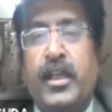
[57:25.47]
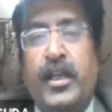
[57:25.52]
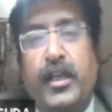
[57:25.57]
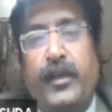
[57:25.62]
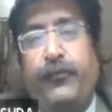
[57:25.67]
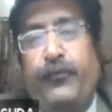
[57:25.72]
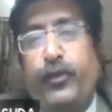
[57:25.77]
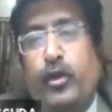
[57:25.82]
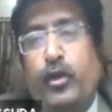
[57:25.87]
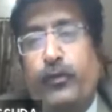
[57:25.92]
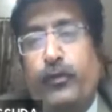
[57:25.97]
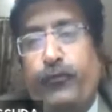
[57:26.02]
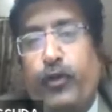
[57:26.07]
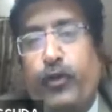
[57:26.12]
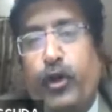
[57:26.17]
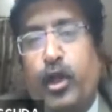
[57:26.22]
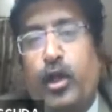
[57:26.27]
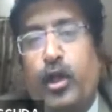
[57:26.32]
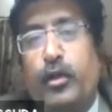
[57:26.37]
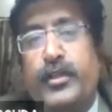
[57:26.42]
If you
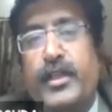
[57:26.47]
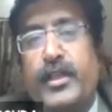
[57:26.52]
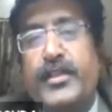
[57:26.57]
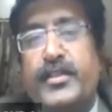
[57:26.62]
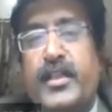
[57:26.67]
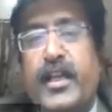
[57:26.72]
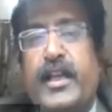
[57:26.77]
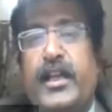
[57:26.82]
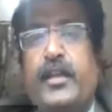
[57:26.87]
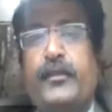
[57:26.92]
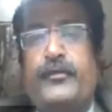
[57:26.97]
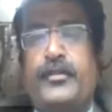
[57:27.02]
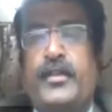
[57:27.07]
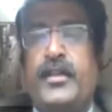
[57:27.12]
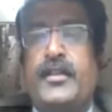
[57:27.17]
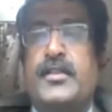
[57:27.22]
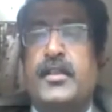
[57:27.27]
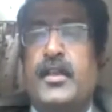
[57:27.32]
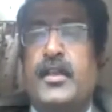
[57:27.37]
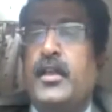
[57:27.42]
follow this kind of
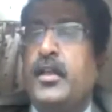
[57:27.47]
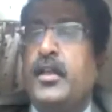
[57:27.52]
things,